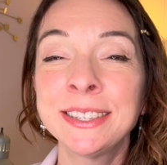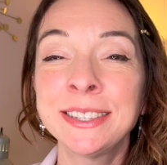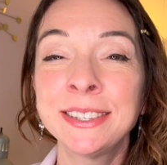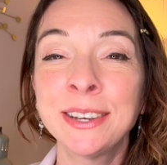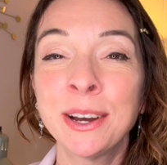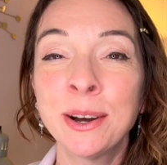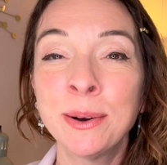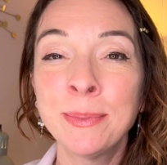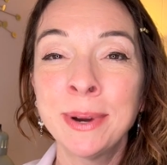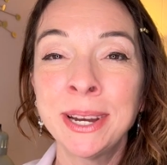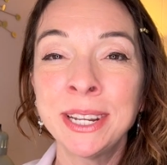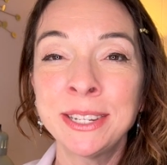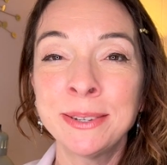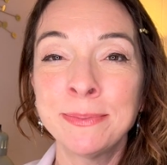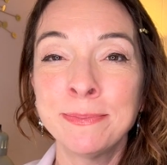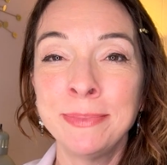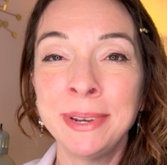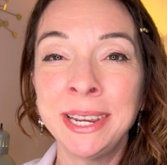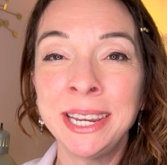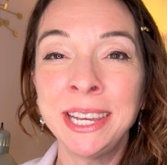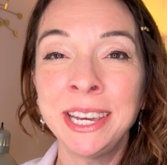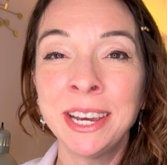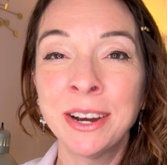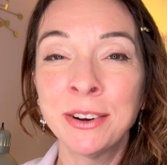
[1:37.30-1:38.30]
so much
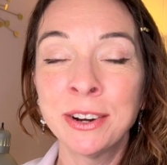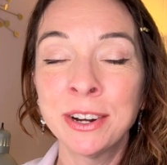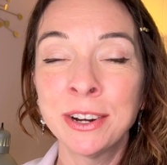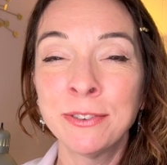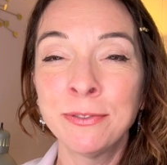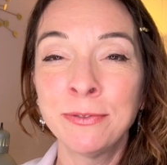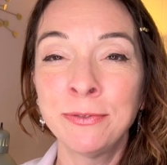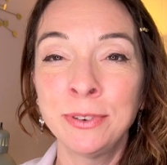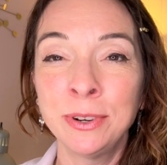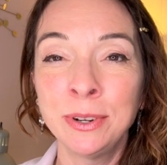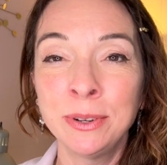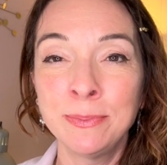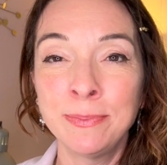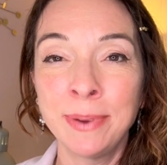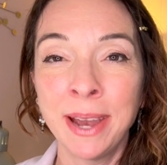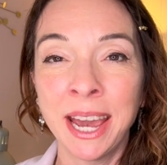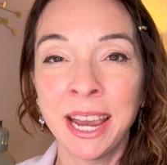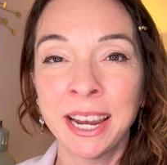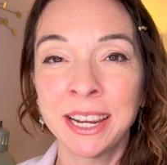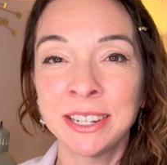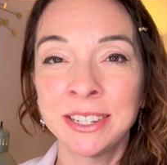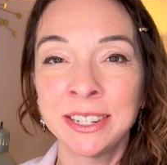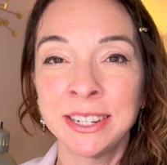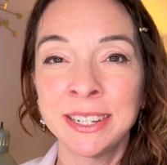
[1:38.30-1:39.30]
mediocre food
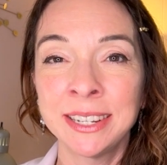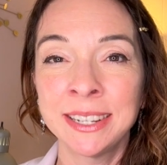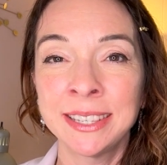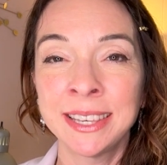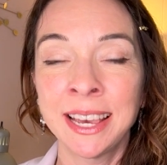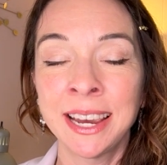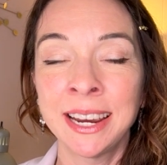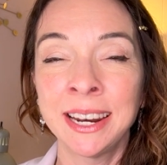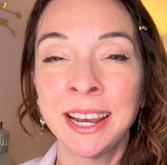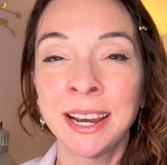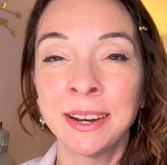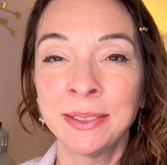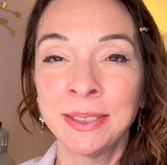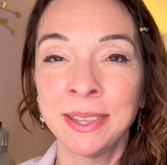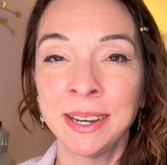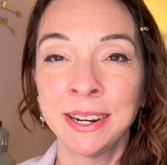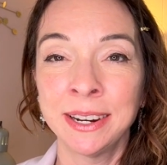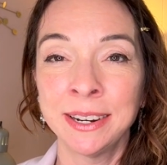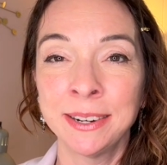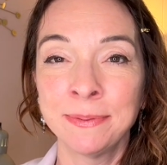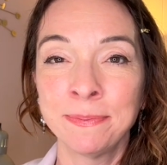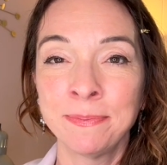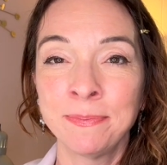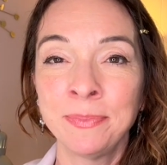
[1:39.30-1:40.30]
packaging design out
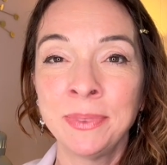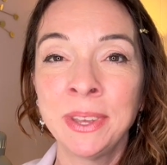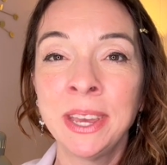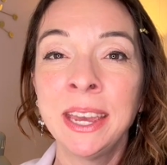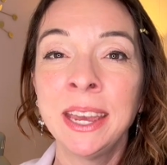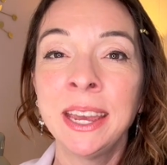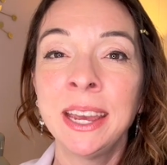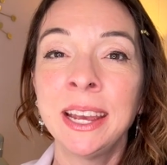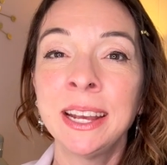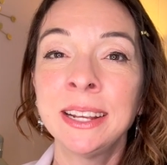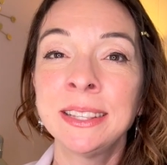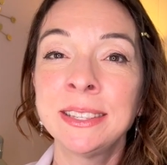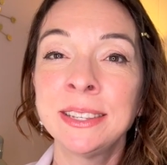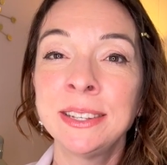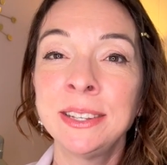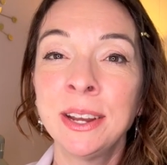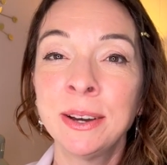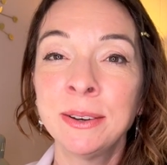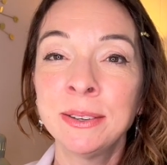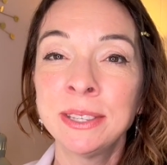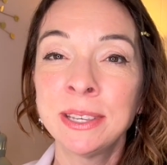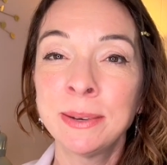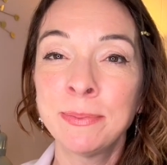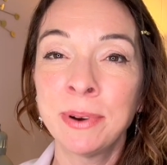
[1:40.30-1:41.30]
there. It's
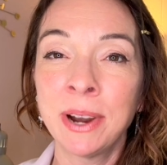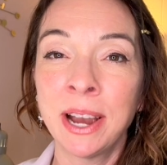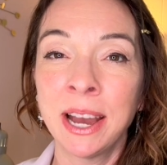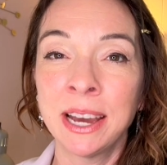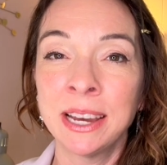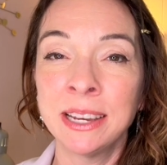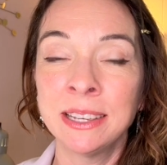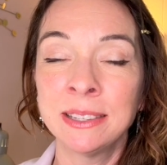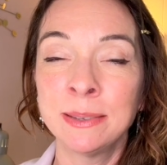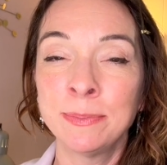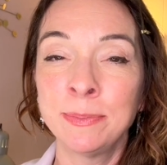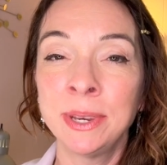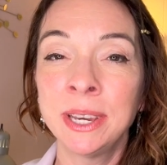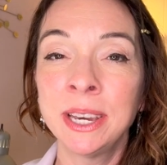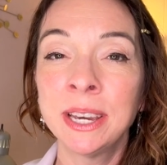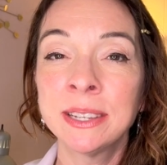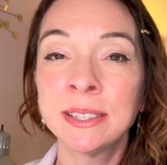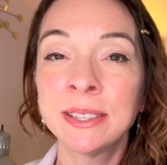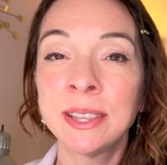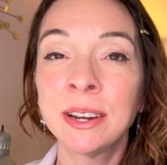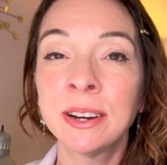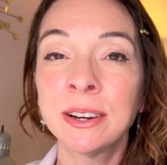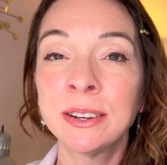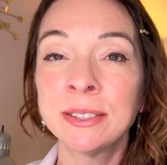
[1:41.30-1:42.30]
no surprise
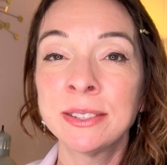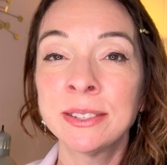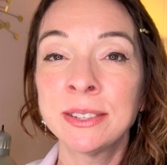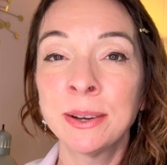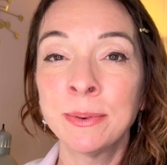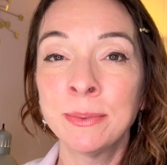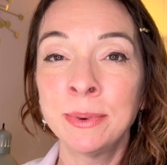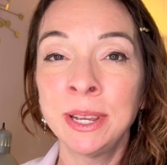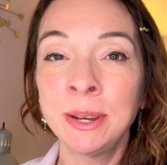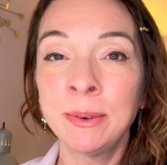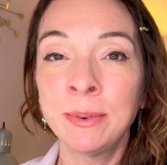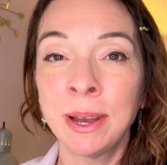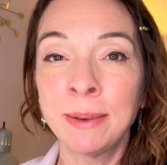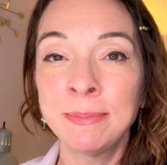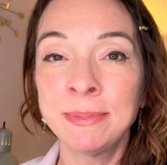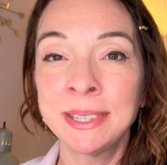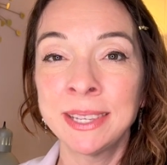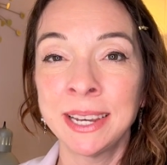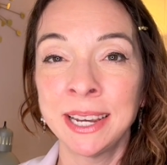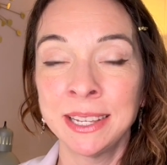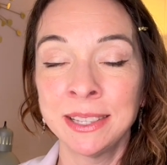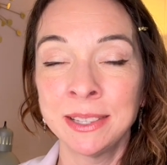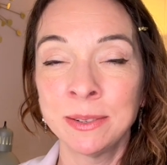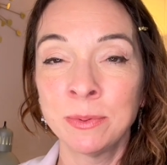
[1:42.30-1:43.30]
because there are so many
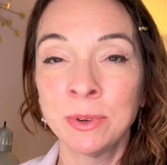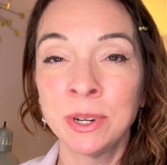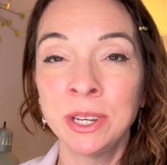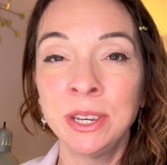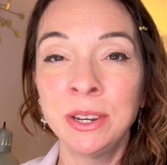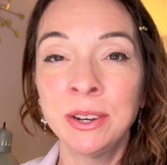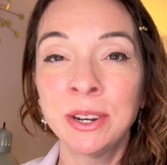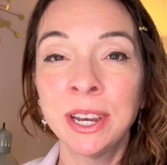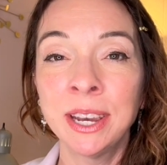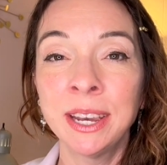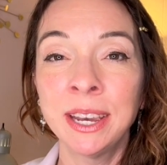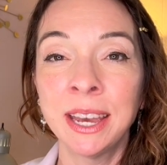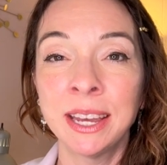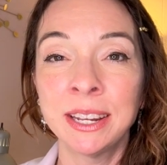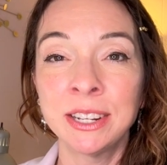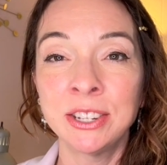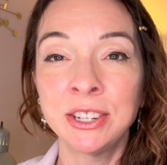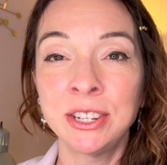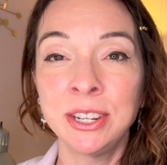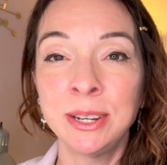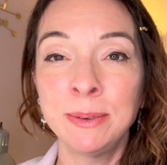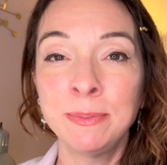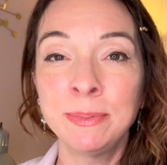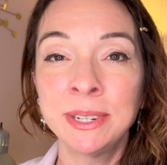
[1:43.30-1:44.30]
websites where you can get
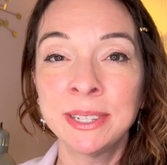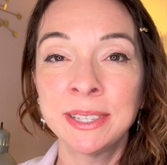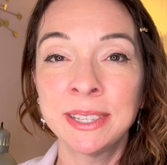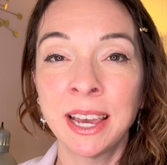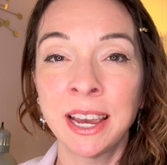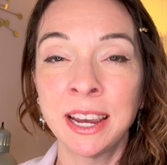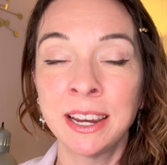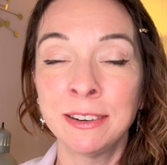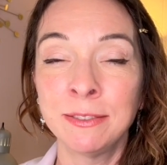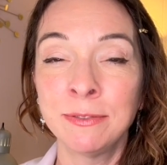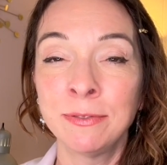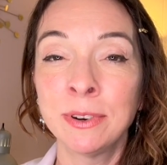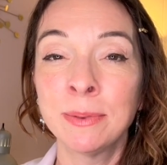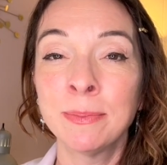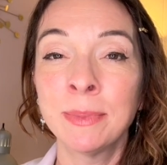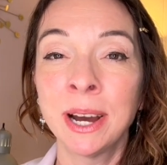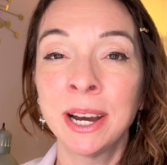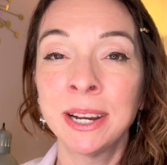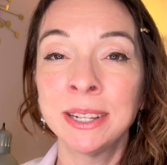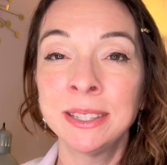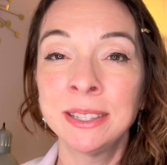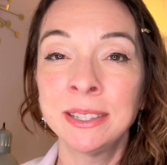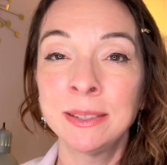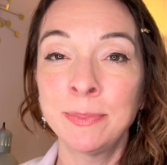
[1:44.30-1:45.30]
cheap design from
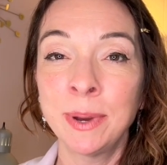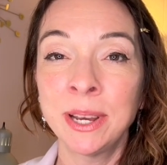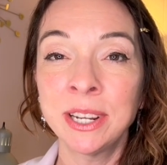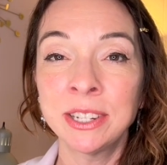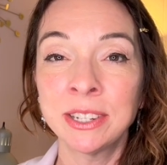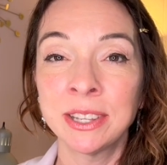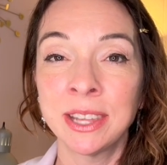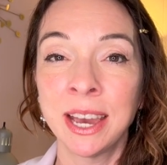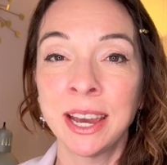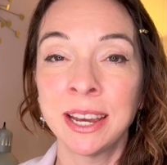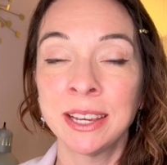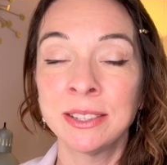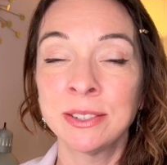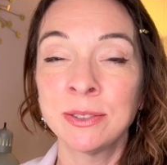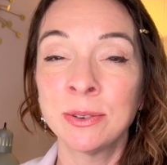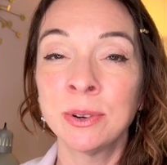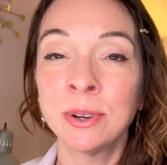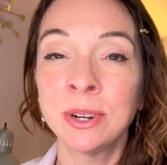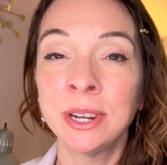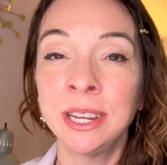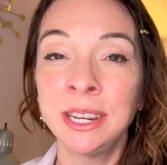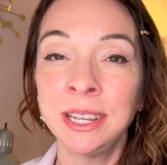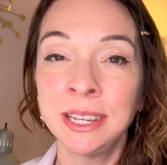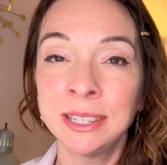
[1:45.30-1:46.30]
unspecialized
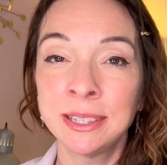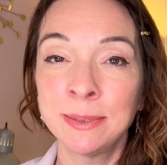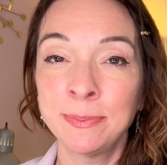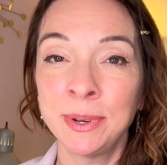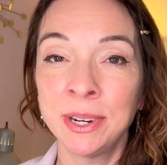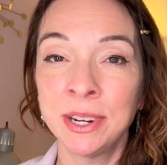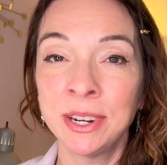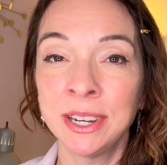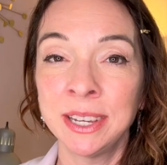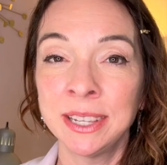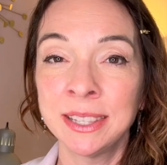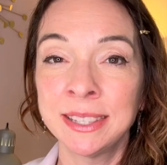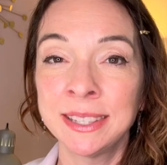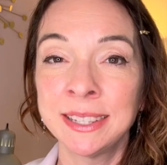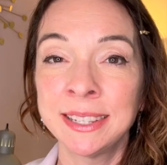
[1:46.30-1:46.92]
or inexperienced